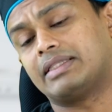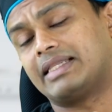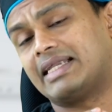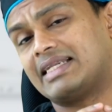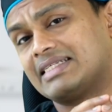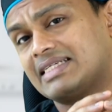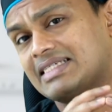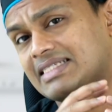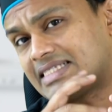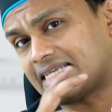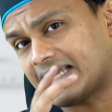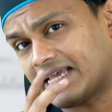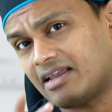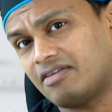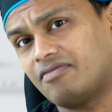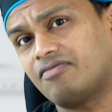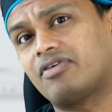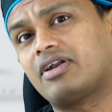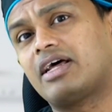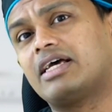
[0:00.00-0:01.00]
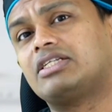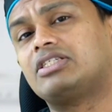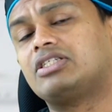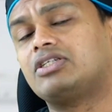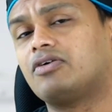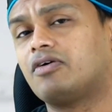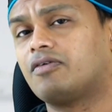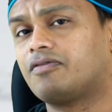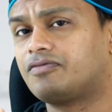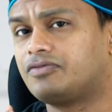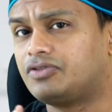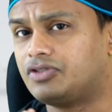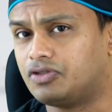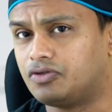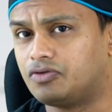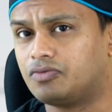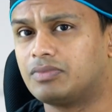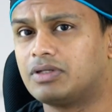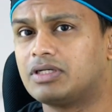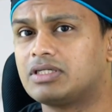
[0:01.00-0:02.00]
There is a second variety of
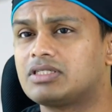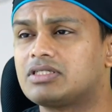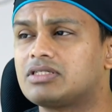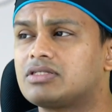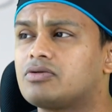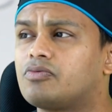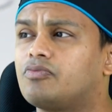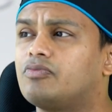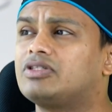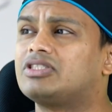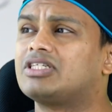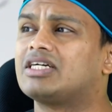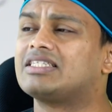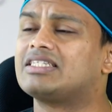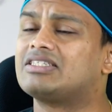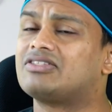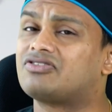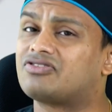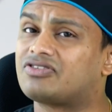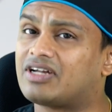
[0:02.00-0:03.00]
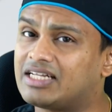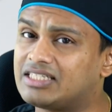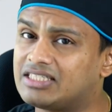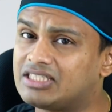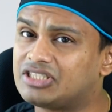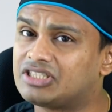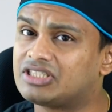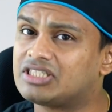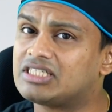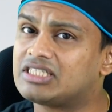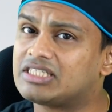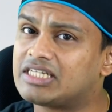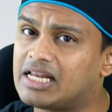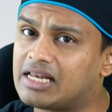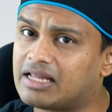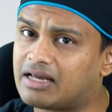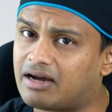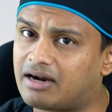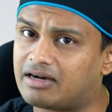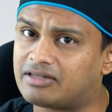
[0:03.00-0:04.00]
tumors, which are the transitional
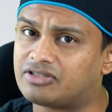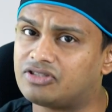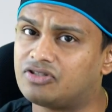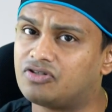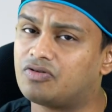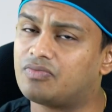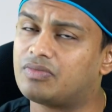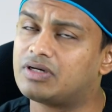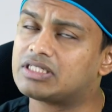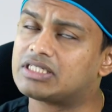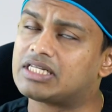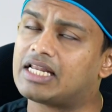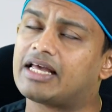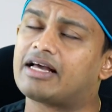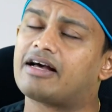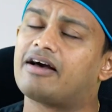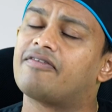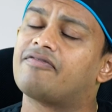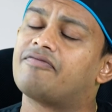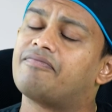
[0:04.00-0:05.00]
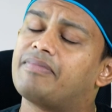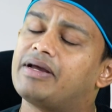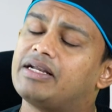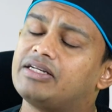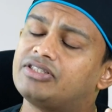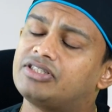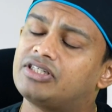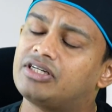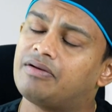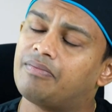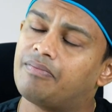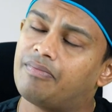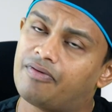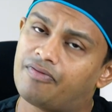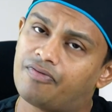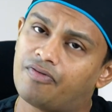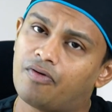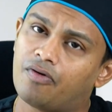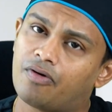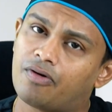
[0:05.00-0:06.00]
cell carcinomas, like I've mentioned
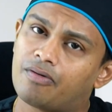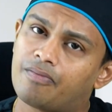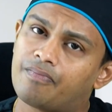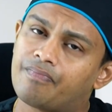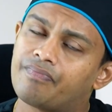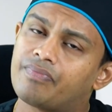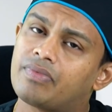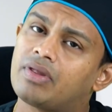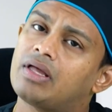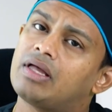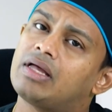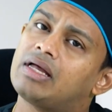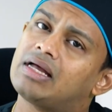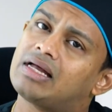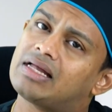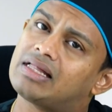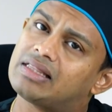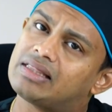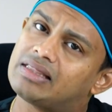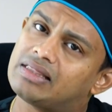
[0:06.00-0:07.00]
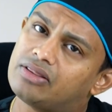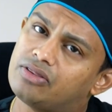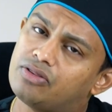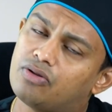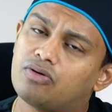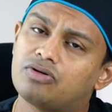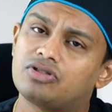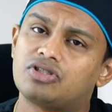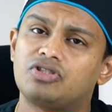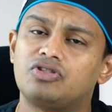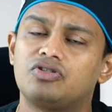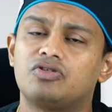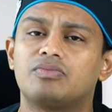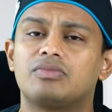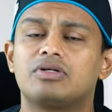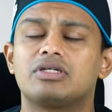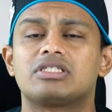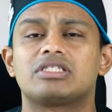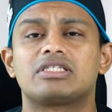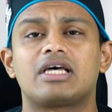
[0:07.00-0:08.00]
before. Those
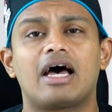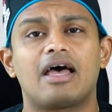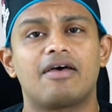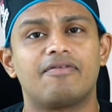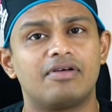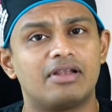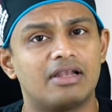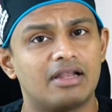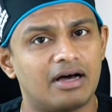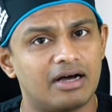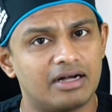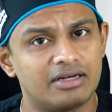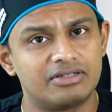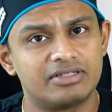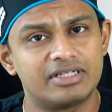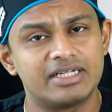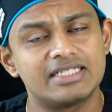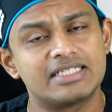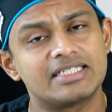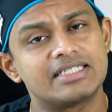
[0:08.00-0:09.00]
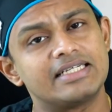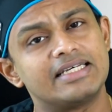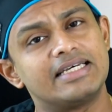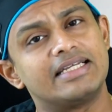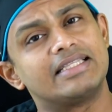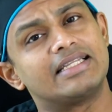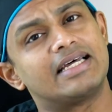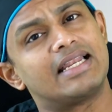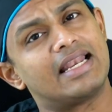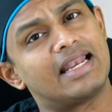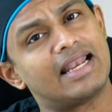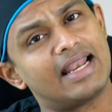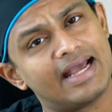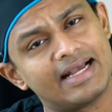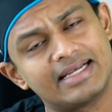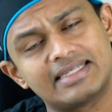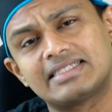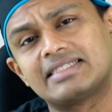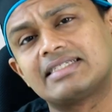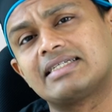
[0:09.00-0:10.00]
tumors I will address in the
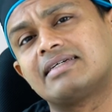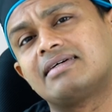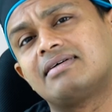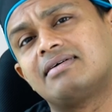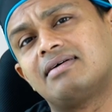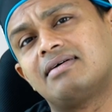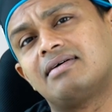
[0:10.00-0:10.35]
next